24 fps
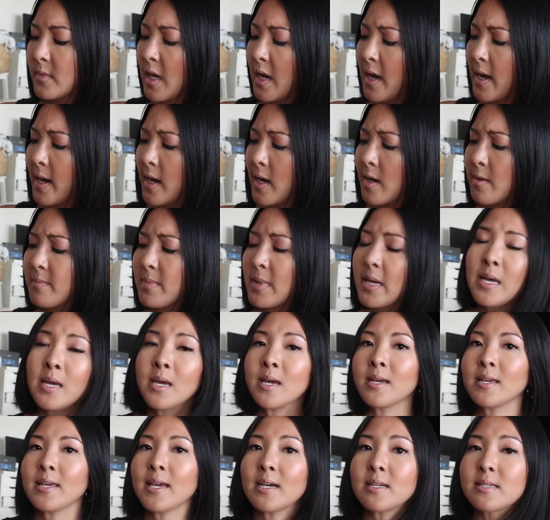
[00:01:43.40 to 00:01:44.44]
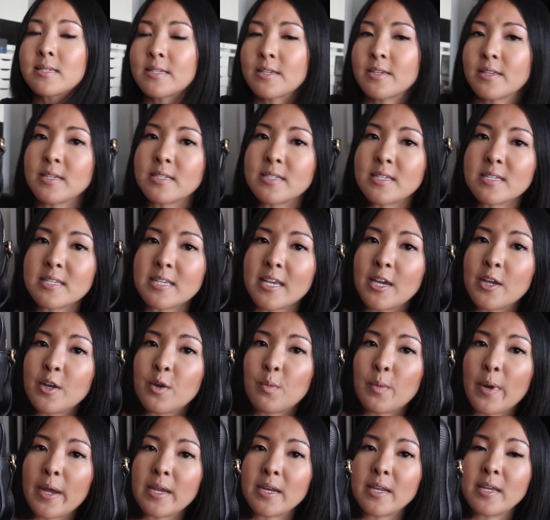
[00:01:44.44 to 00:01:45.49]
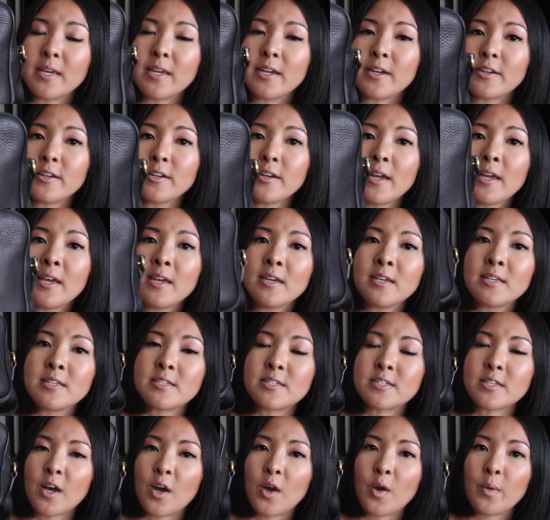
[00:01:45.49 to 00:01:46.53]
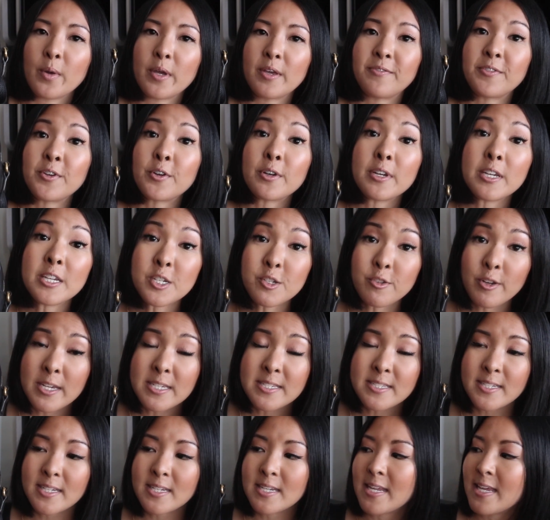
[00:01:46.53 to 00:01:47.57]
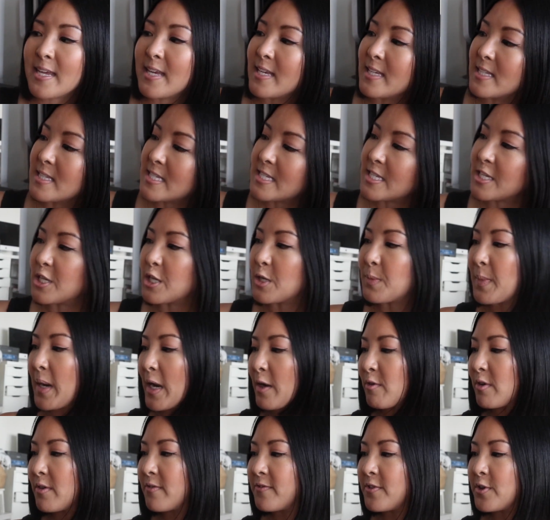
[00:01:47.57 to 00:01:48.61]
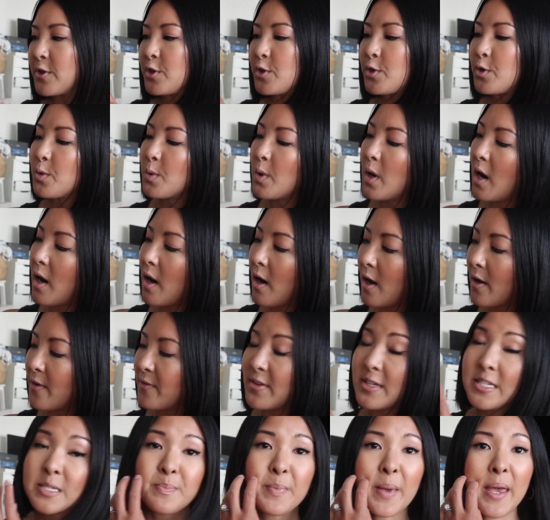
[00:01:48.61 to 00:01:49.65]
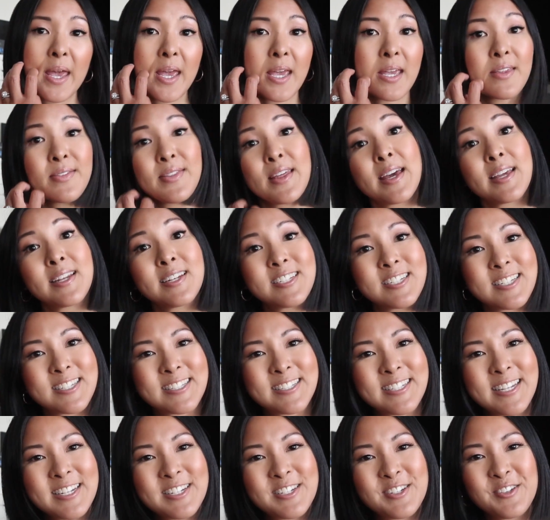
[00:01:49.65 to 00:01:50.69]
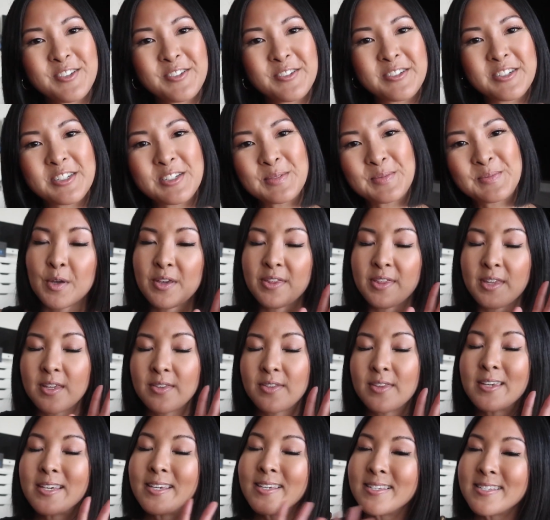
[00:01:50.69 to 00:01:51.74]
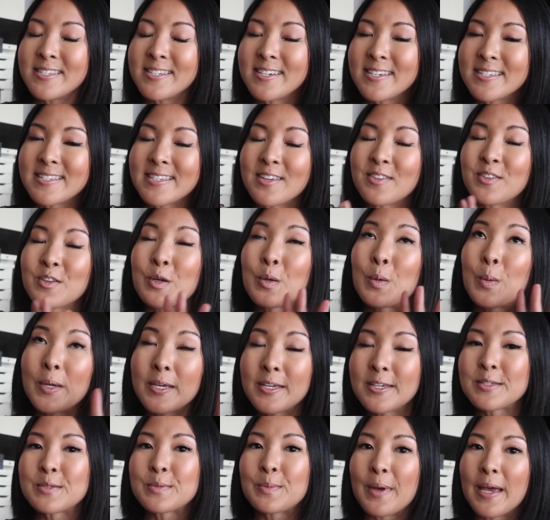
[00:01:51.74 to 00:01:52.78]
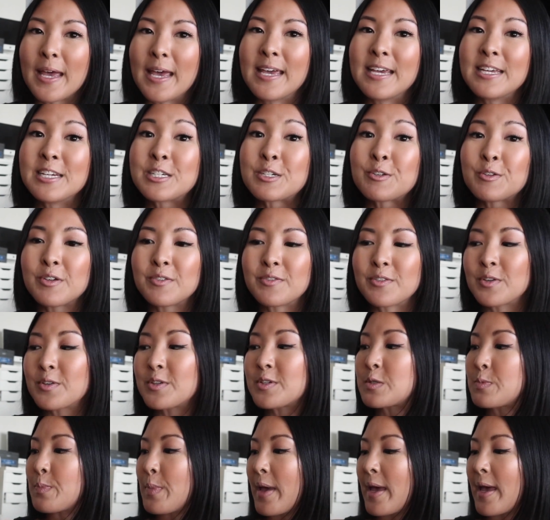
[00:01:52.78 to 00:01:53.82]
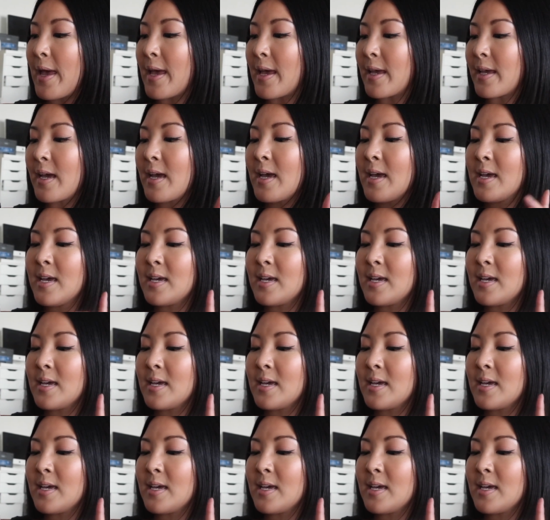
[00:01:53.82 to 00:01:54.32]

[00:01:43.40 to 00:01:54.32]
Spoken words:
yeah, so this is it right here. So if you're interested in seeing my review on this bag, then just stay tuned. So I think the easiest and the quickest way to review this bag